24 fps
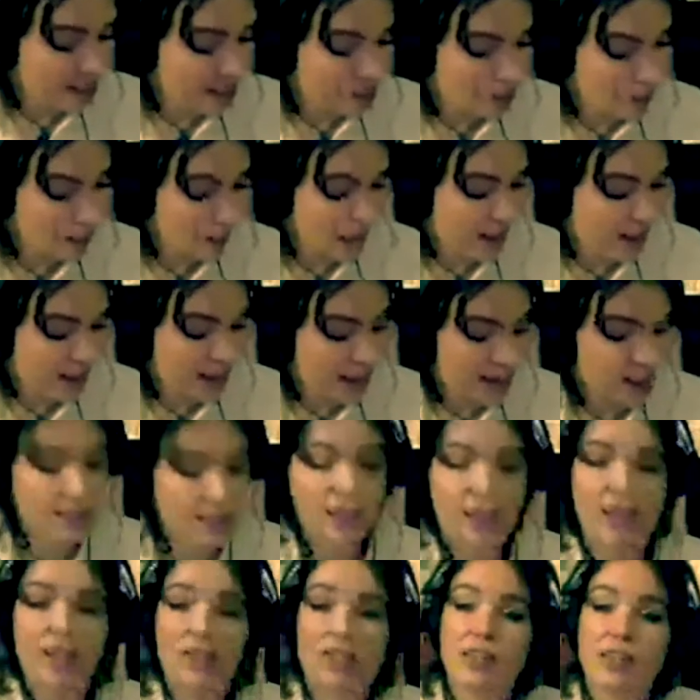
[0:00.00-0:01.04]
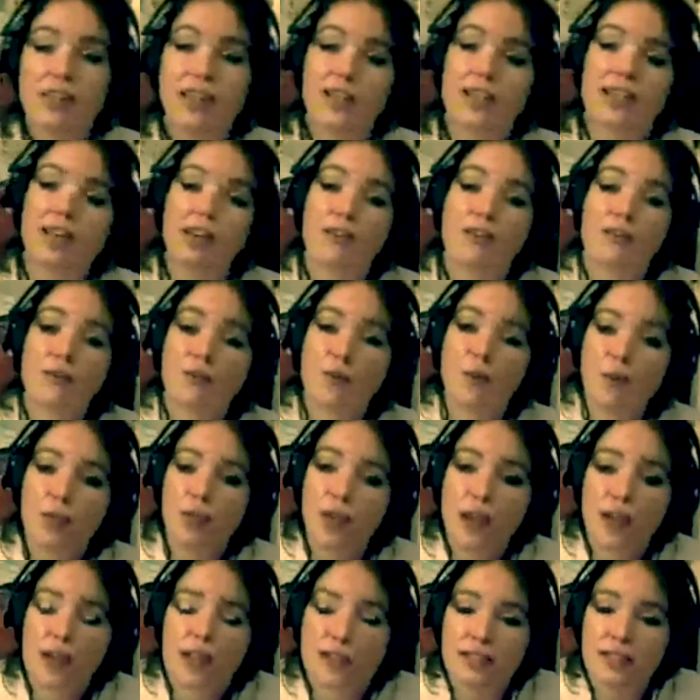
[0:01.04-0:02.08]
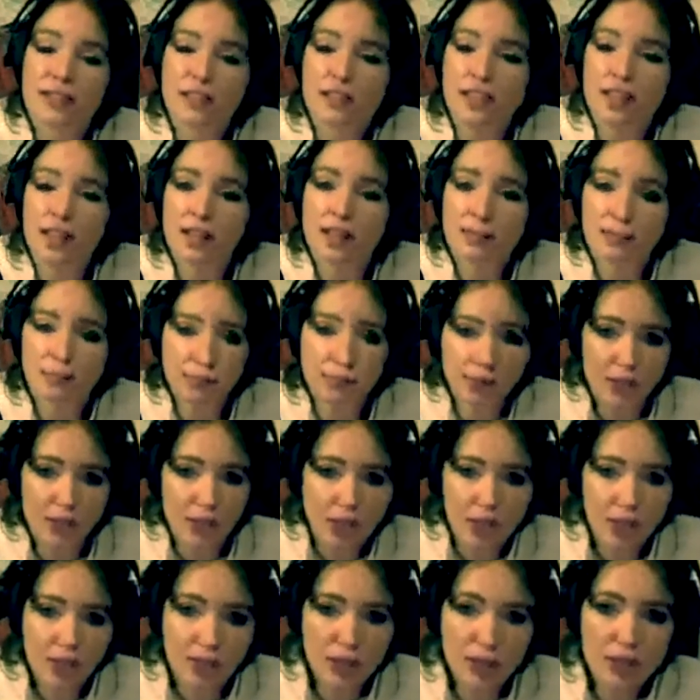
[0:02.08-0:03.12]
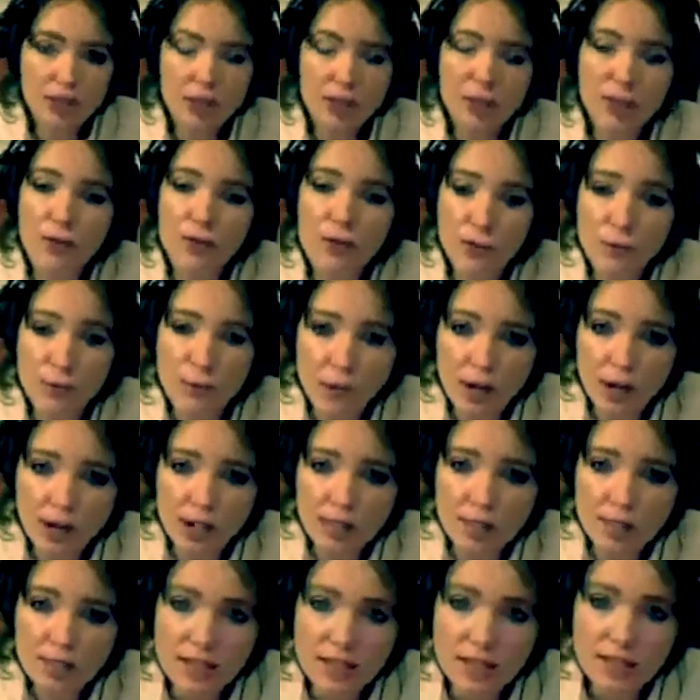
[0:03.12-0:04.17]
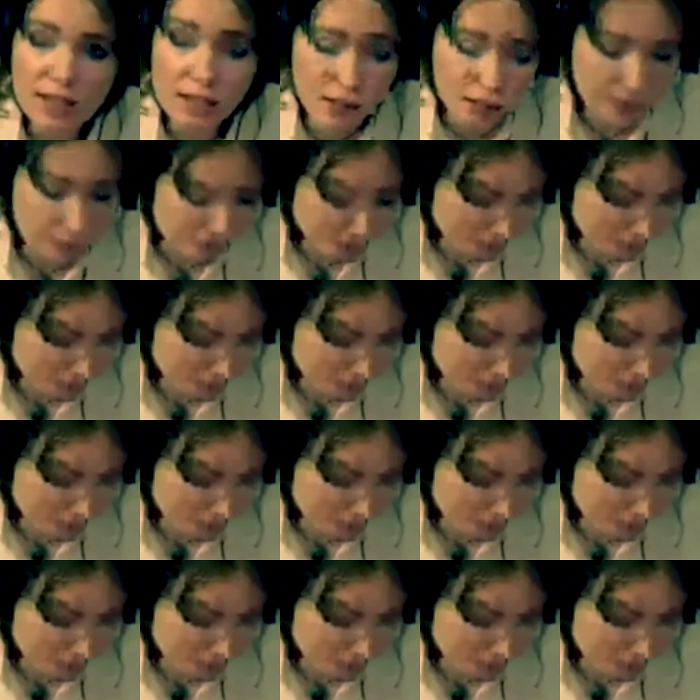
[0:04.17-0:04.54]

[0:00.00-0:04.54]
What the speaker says: and we have that 10th and that 4th house again. So for Pisces,